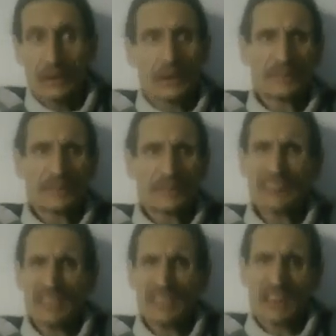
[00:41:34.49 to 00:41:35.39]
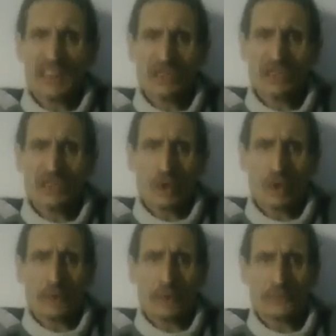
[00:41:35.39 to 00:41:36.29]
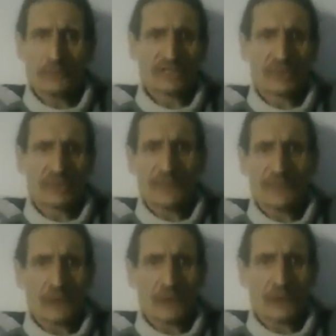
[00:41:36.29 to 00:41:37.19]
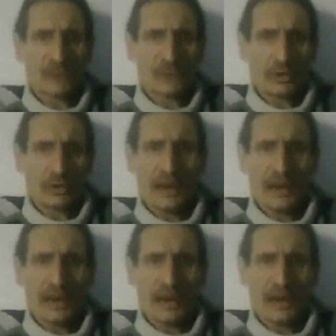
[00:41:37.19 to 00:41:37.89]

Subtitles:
It was basically the King's Court, which has evolved to the